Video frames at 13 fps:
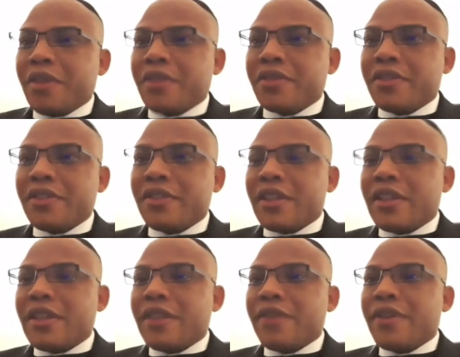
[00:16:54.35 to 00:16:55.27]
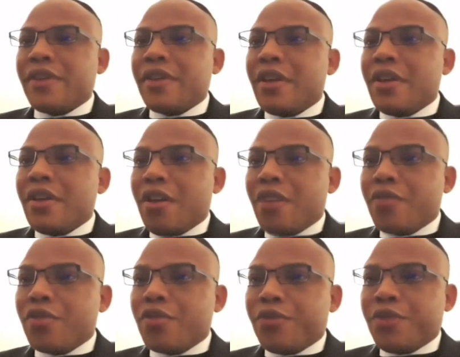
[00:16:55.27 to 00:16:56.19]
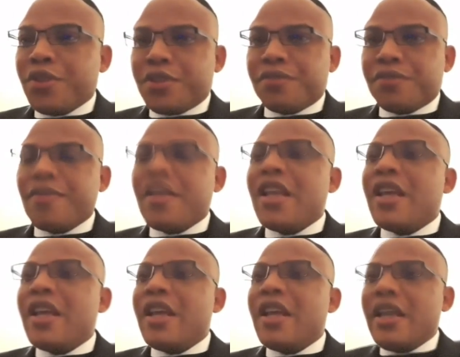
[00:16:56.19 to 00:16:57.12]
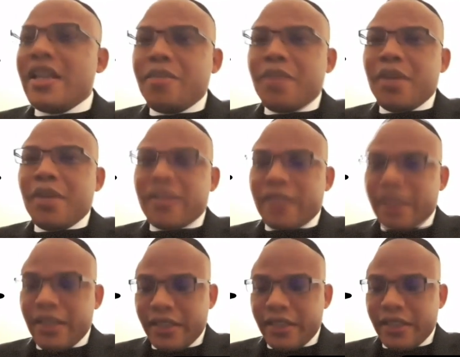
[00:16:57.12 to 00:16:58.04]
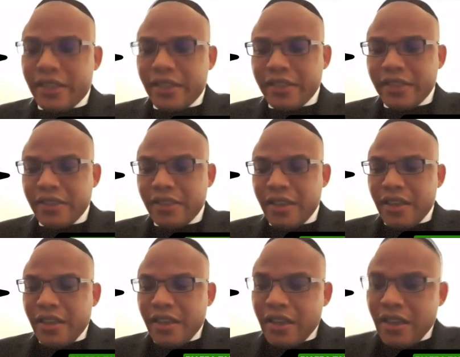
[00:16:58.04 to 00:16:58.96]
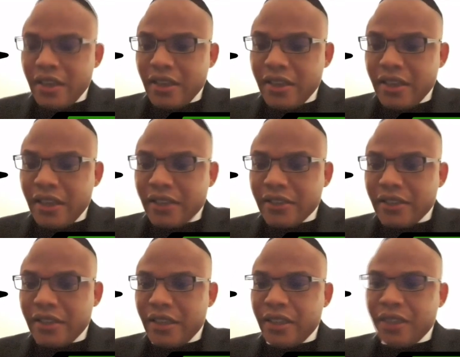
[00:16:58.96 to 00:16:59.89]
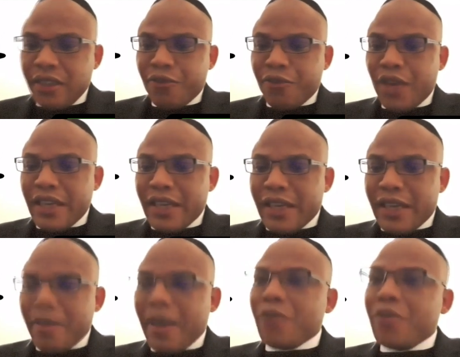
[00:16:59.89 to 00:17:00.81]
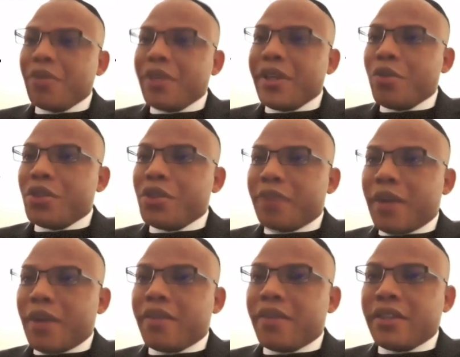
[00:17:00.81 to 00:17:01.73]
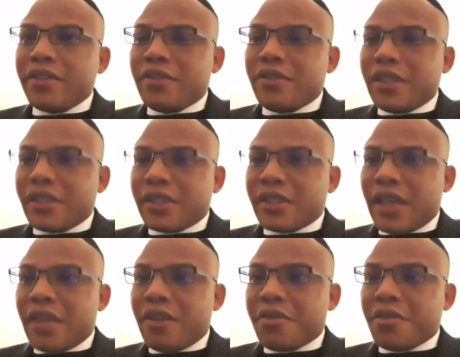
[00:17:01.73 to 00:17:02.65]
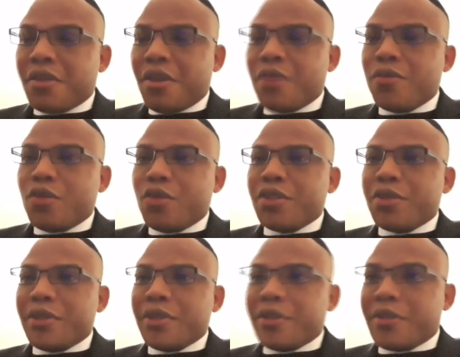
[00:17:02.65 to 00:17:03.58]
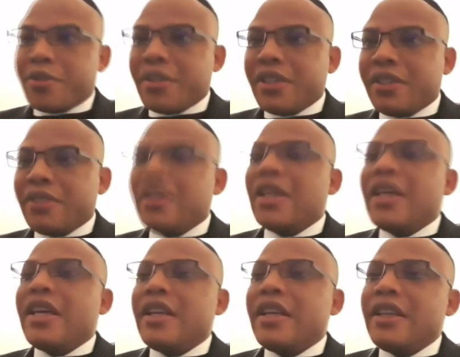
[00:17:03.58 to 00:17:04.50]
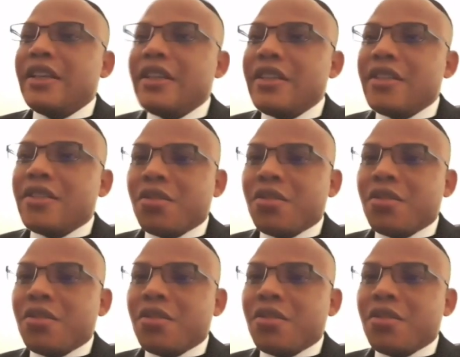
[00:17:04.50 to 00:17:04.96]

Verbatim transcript: nonsense that never comes to fruition. Anybody thinking that the Fulani cabal will relinquish power to the south come 2023 is